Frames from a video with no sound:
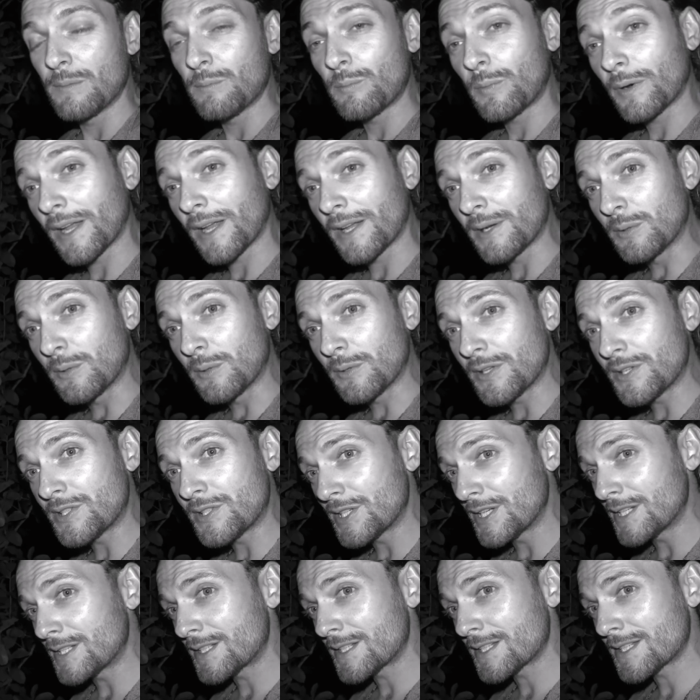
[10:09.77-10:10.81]
But I know that
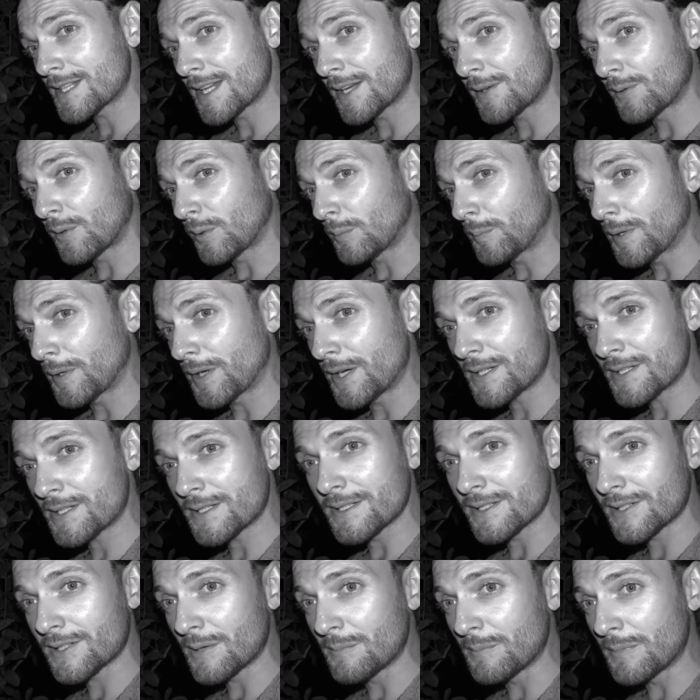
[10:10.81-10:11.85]
Jesus said all
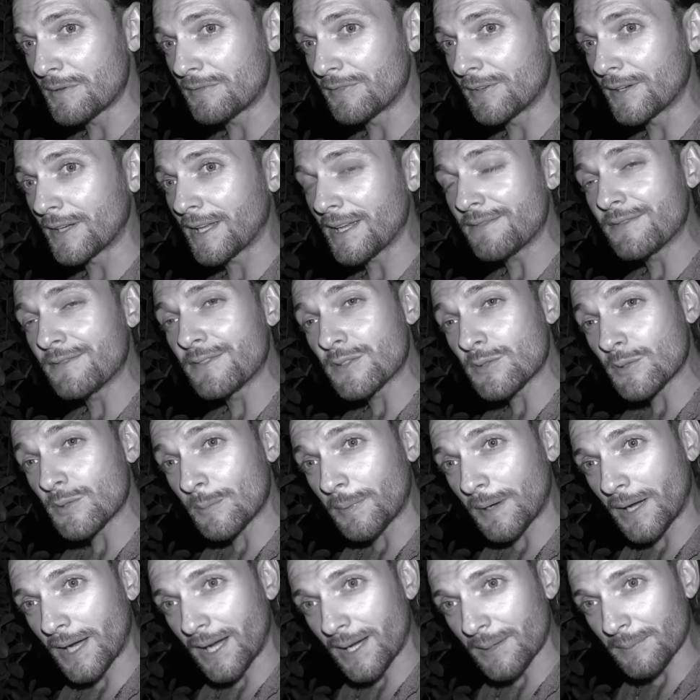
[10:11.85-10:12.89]
persons can be forgiven, so
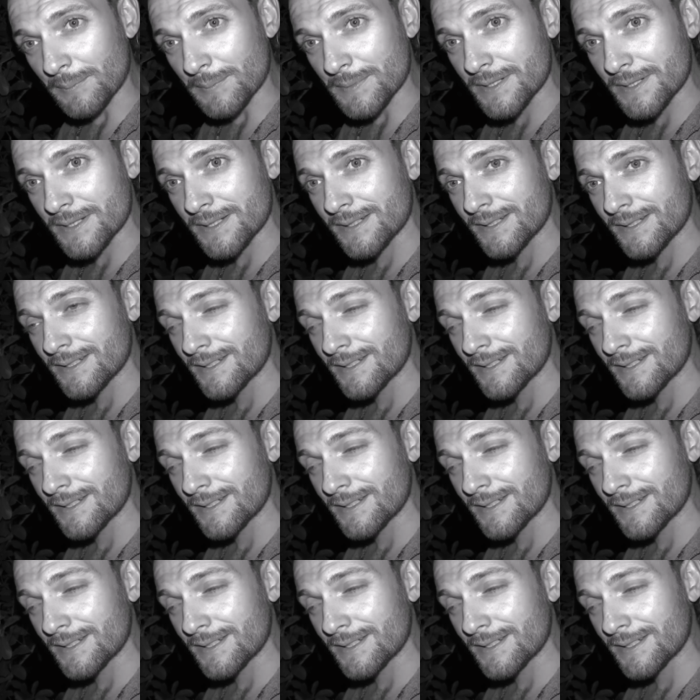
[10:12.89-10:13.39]
perhaps.